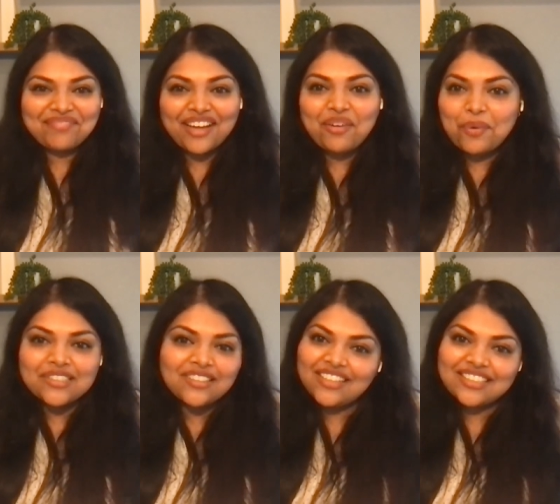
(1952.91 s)
It
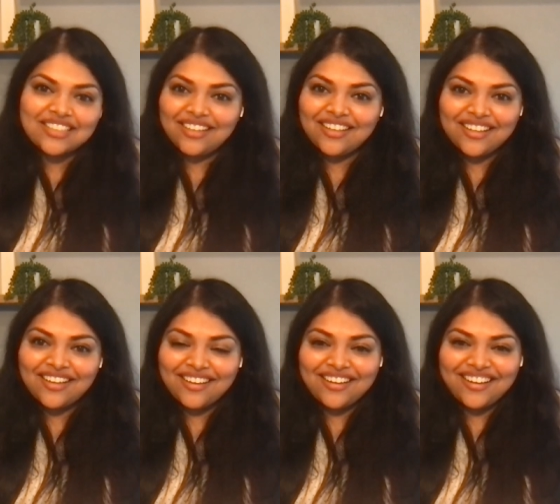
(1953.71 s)
wasn't easy.
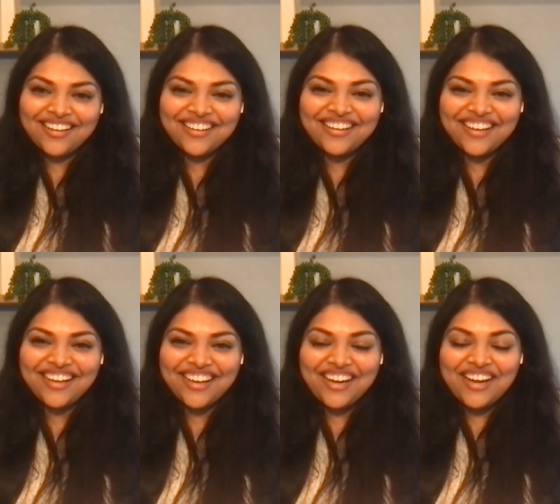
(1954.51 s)

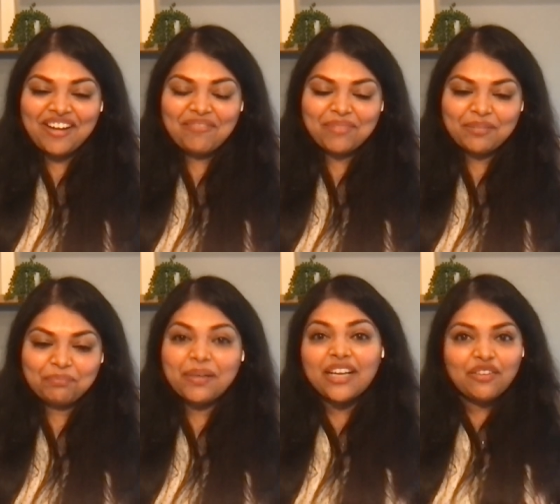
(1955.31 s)
Yeah.
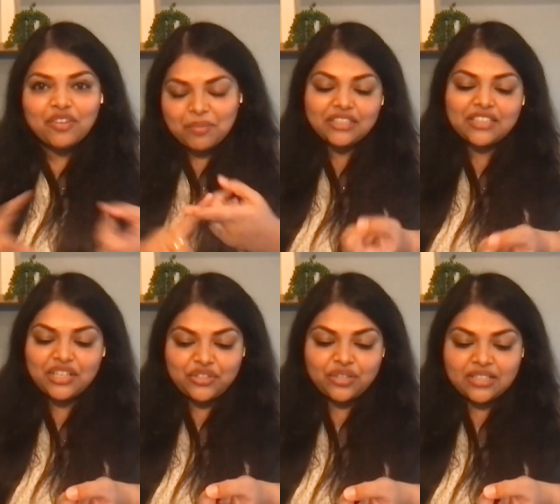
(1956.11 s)
But being a woman in
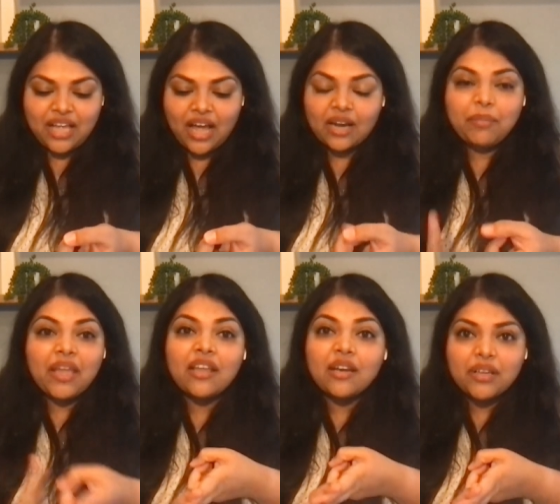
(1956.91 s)
dentistry is hard.
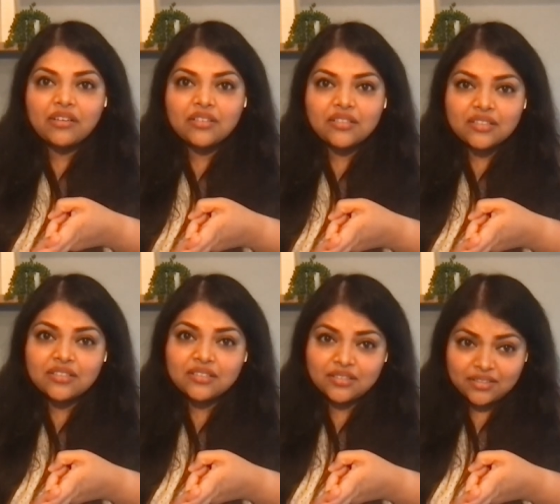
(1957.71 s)
Being an immigrant is
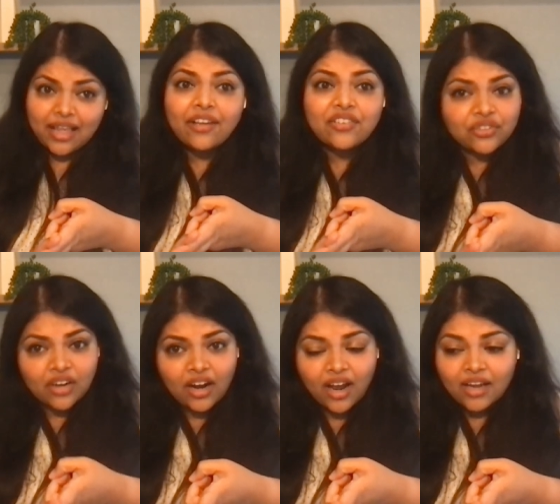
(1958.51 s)

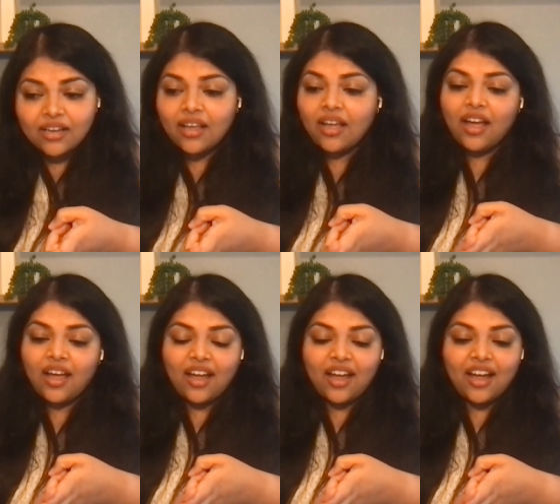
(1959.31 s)
extra hard.
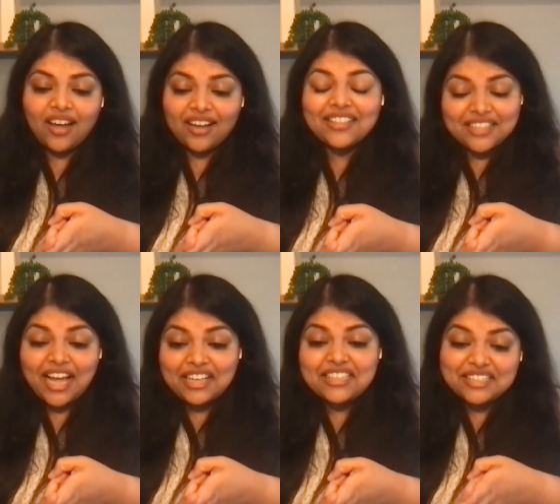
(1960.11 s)

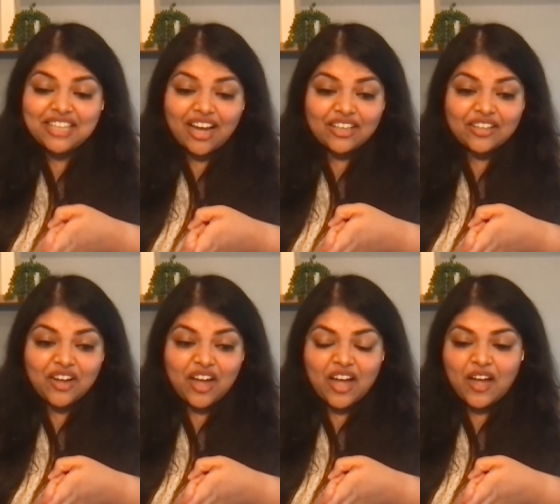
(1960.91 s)
It's
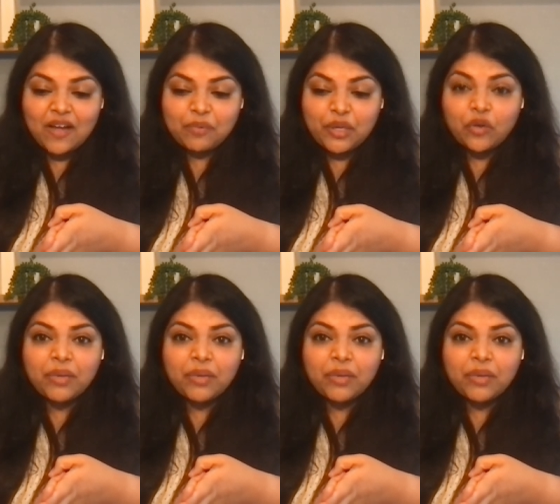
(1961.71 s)
harder.